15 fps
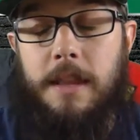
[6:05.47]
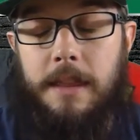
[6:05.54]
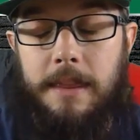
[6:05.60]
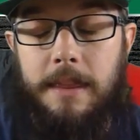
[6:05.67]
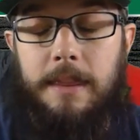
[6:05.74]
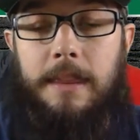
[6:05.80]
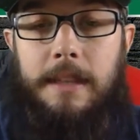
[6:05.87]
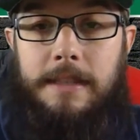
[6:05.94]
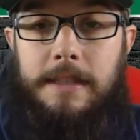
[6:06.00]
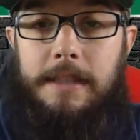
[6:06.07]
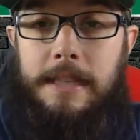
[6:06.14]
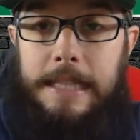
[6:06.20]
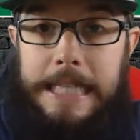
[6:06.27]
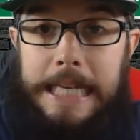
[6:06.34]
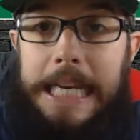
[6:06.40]
this
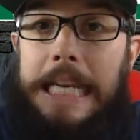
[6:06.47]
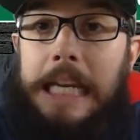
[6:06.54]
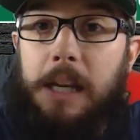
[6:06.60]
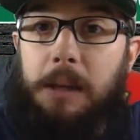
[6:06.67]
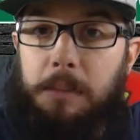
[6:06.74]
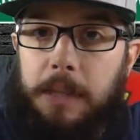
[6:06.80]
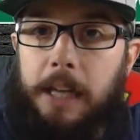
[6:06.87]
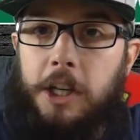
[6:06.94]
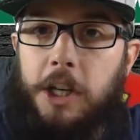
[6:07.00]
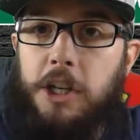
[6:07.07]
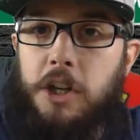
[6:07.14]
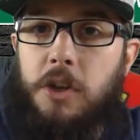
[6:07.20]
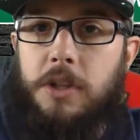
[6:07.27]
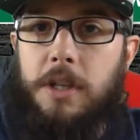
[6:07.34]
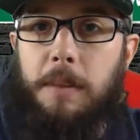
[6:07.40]
is a team that could
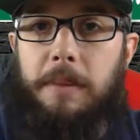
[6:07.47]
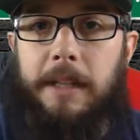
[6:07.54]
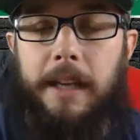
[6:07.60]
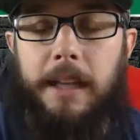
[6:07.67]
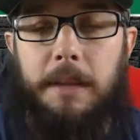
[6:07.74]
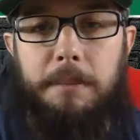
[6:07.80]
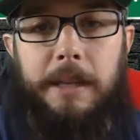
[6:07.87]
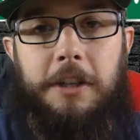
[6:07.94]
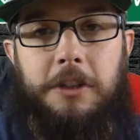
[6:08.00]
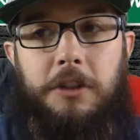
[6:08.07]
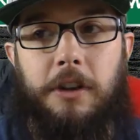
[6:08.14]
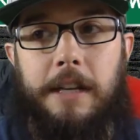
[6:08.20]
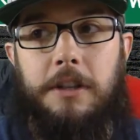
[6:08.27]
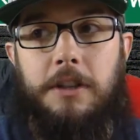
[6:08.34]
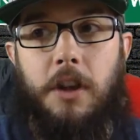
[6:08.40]
do something on the big
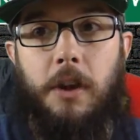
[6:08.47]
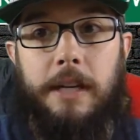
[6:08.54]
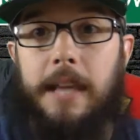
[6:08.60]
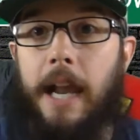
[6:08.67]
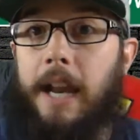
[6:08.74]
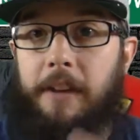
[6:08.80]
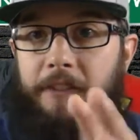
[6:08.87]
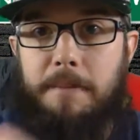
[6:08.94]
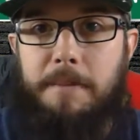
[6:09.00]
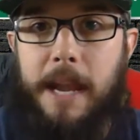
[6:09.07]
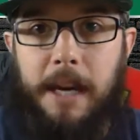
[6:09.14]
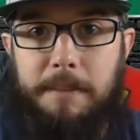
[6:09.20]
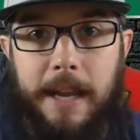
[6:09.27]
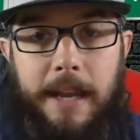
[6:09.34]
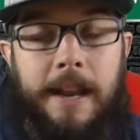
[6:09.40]
screen. So excited for
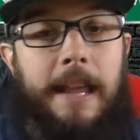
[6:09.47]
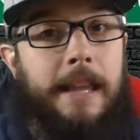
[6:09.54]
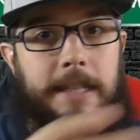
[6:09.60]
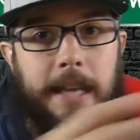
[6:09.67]
Mega Man.